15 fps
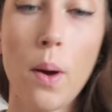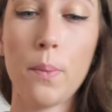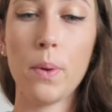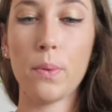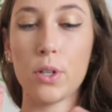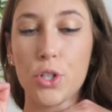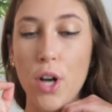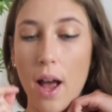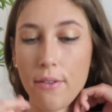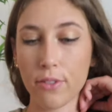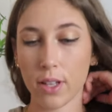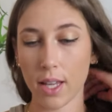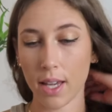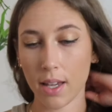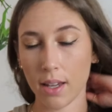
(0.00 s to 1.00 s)
when we were
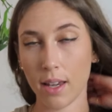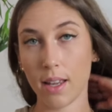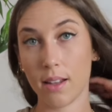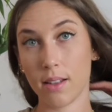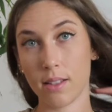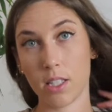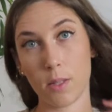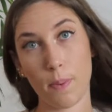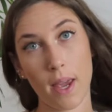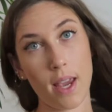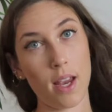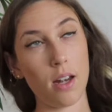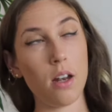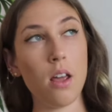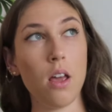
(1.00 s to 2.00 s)
traveling in
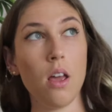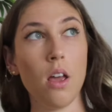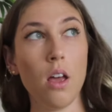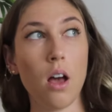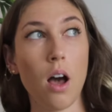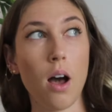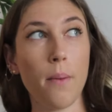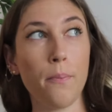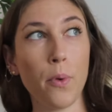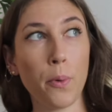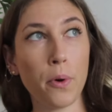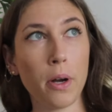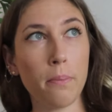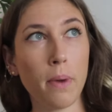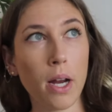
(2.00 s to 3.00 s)
Spain. We
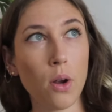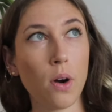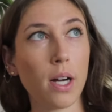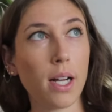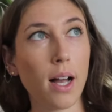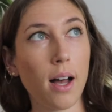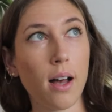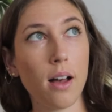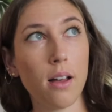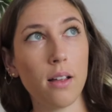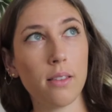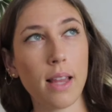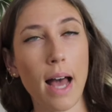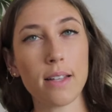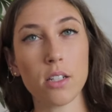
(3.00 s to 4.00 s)
were in
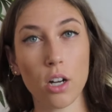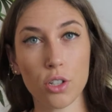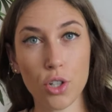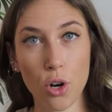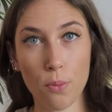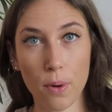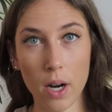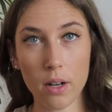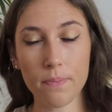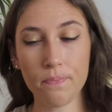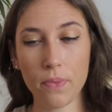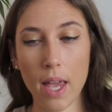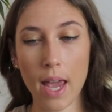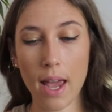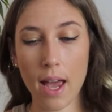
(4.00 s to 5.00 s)
Mallorca last October,
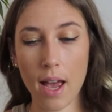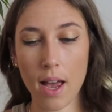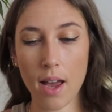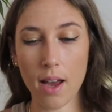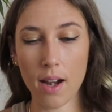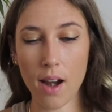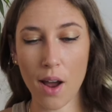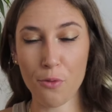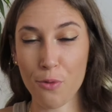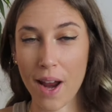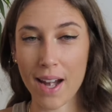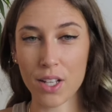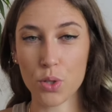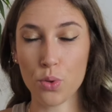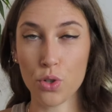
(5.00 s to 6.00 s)
and I
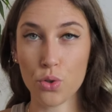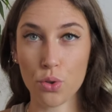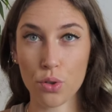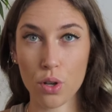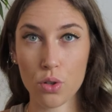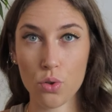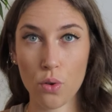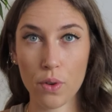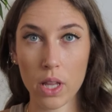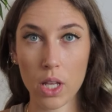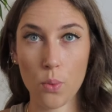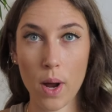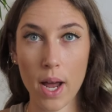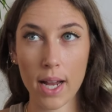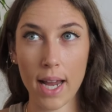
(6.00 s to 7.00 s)
ran into a jewelry store
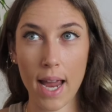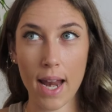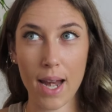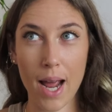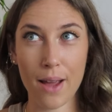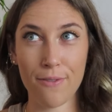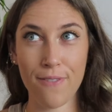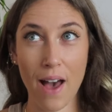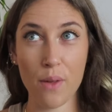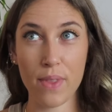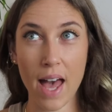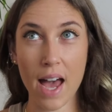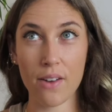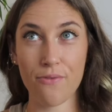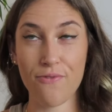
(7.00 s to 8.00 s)
really quick, and I found
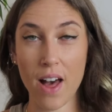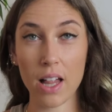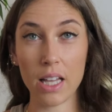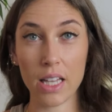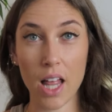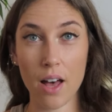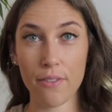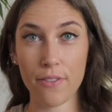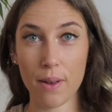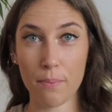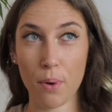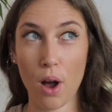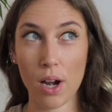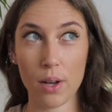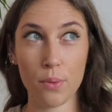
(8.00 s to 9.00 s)
that, fell in love, and
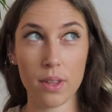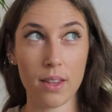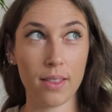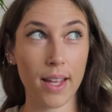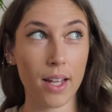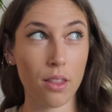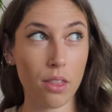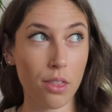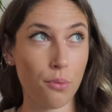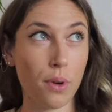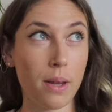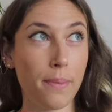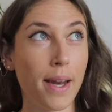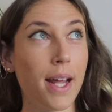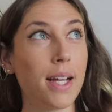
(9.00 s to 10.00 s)
bought it within like
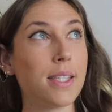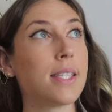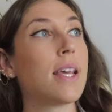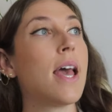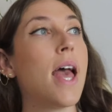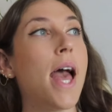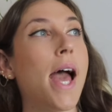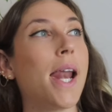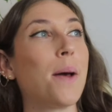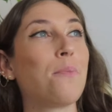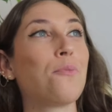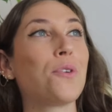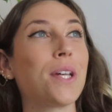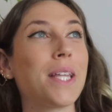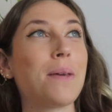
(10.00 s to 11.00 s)
3 minutes. And
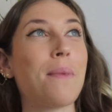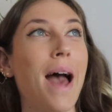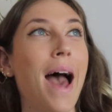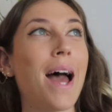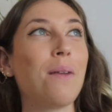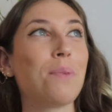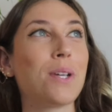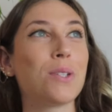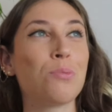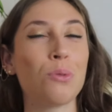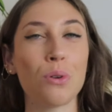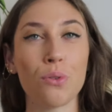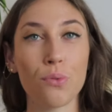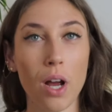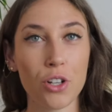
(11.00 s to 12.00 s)
I'm really mad because
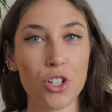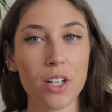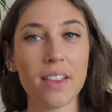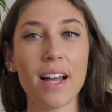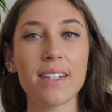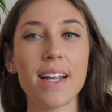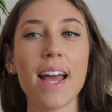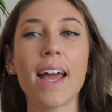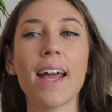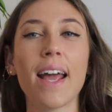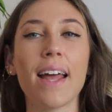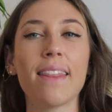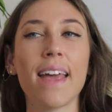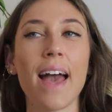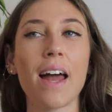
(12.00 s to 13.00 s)
we were rushing that day
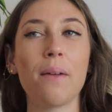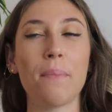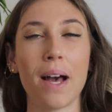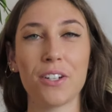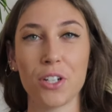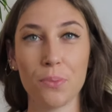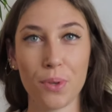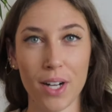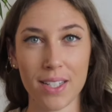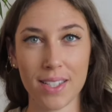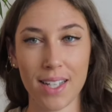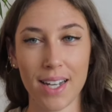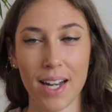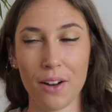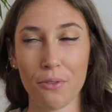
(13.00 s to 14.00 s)
and they had a matching
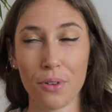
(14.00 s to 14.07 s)
bracelet, and I